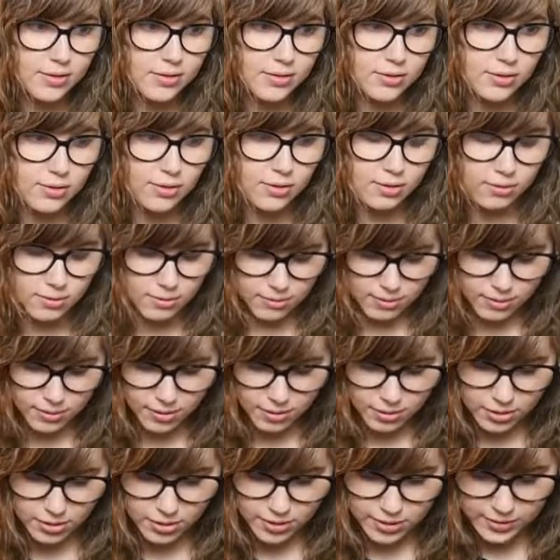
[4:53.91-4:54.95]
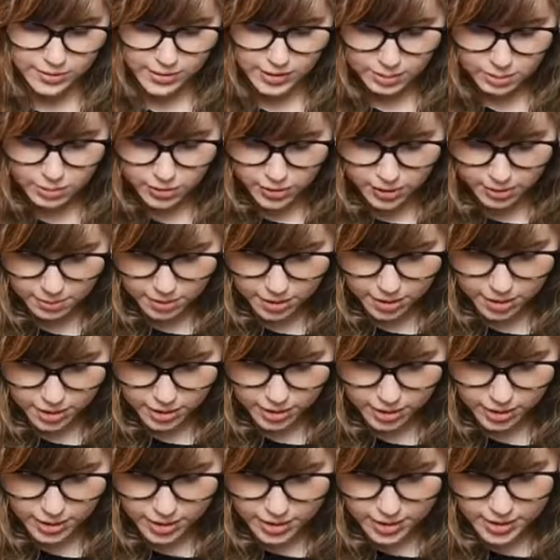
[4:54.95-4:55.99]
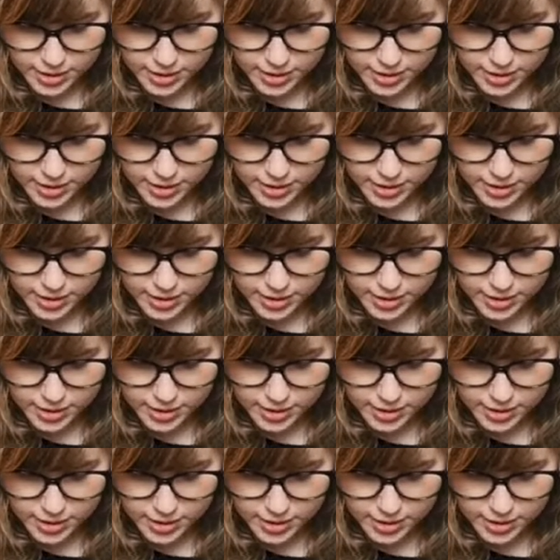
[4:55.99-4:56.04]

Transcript: So I'm gonna do the same thing. I'm gonna